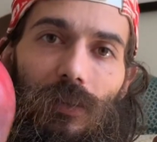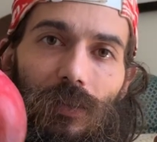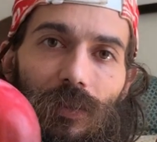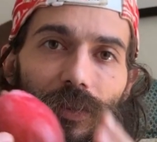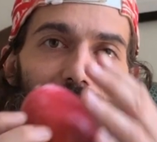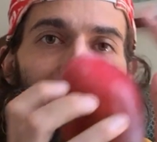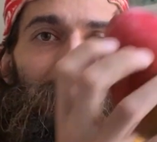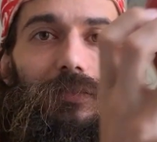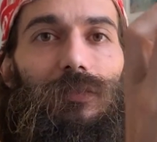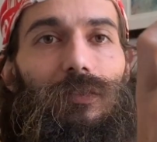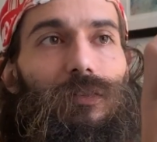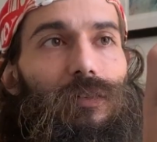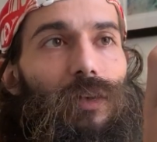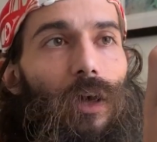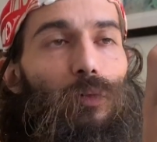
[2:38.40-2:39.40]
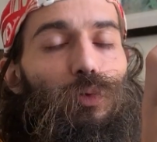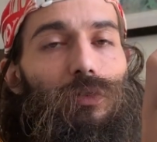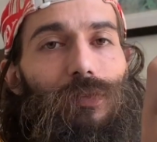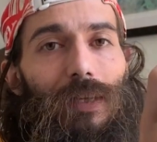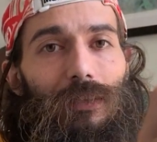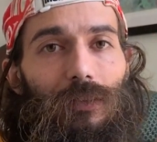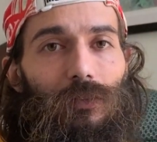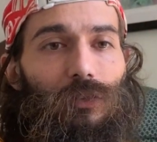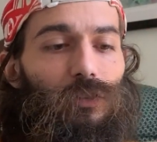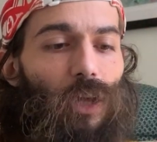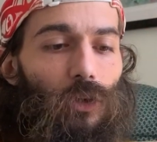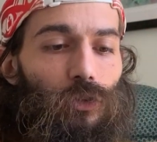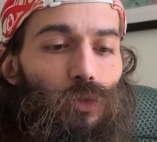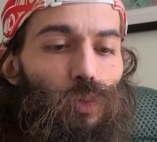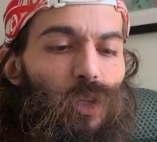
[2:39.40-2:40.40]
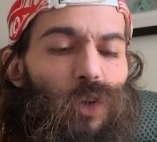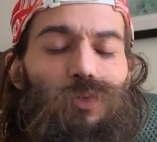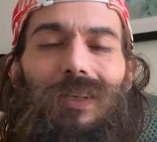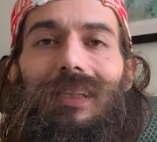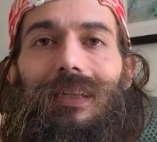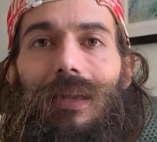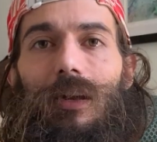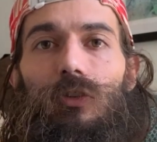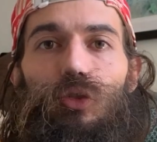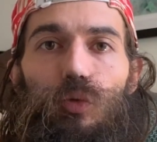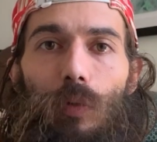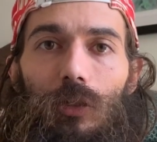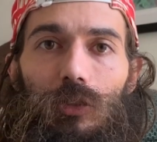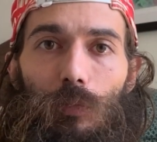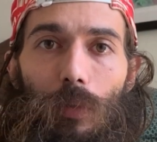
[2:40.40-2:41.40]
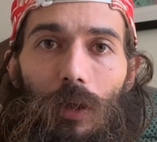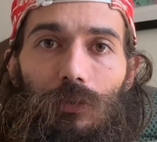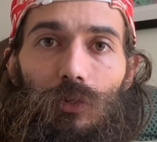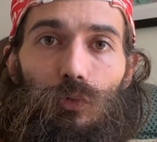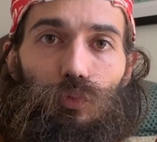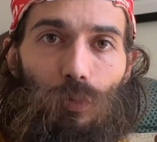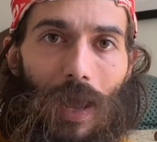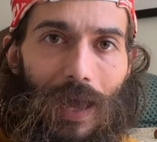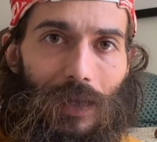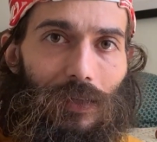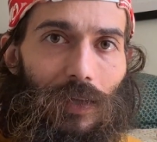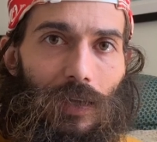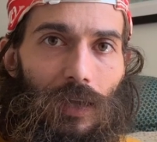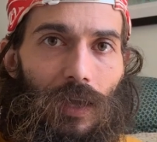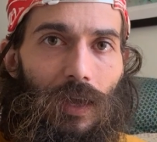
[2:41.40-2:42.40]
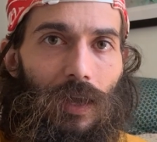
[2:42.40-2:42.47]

This side was facing the sun. So we don't really care too much about the red.